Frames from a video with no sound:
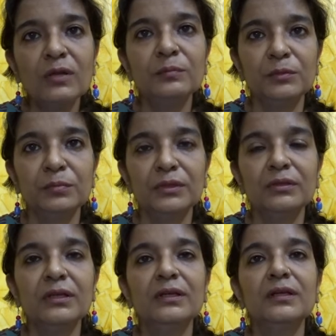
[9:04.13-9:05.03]
people
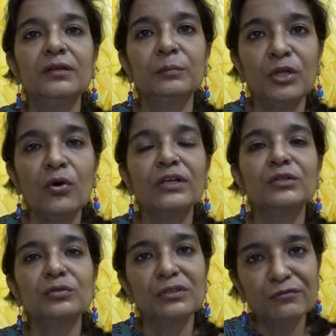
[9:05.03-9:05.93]

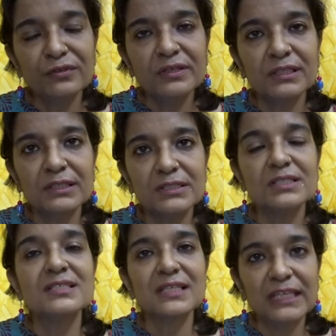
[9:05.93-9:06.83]
belonging to different
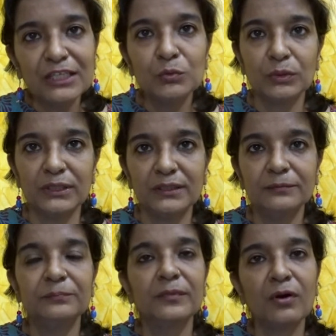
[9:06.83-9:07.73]
religions equally.
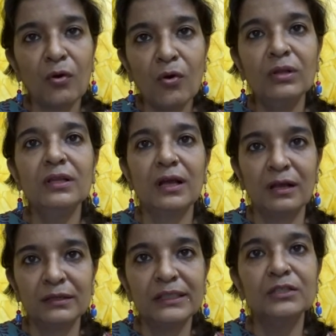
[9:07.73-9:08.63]
All
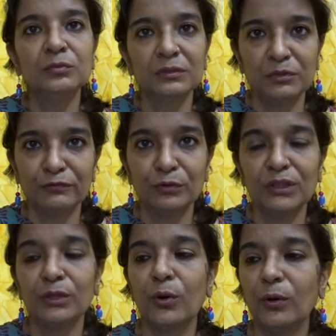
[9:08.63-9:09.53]
are equal before
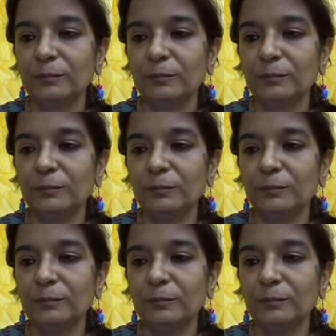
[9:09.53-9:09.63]
the law.